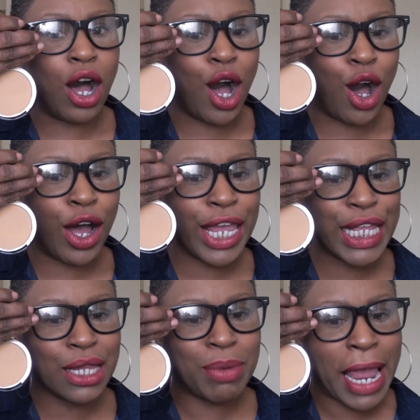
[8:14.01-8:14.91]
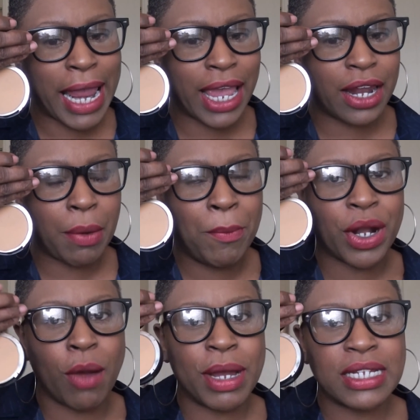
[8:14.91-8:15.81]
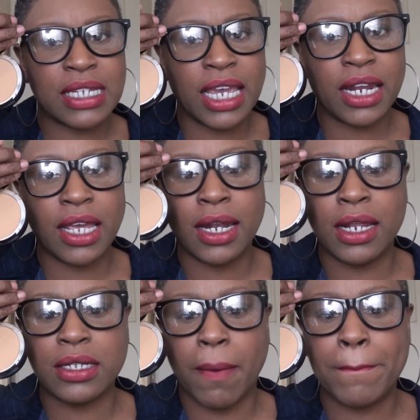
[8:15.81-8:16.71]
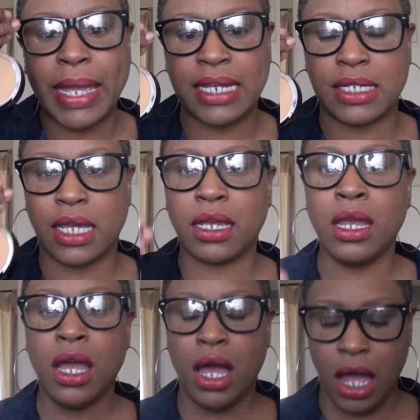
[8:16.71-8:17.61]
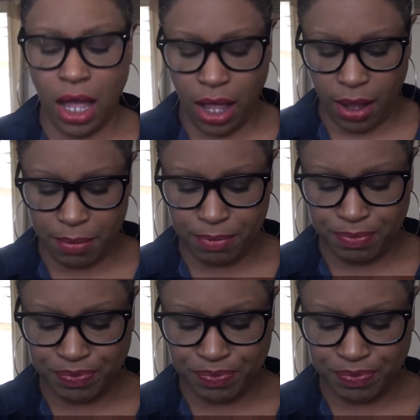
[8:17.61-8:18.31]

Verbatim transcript: uh, in the pan, but on my skin, it is amazing. Um,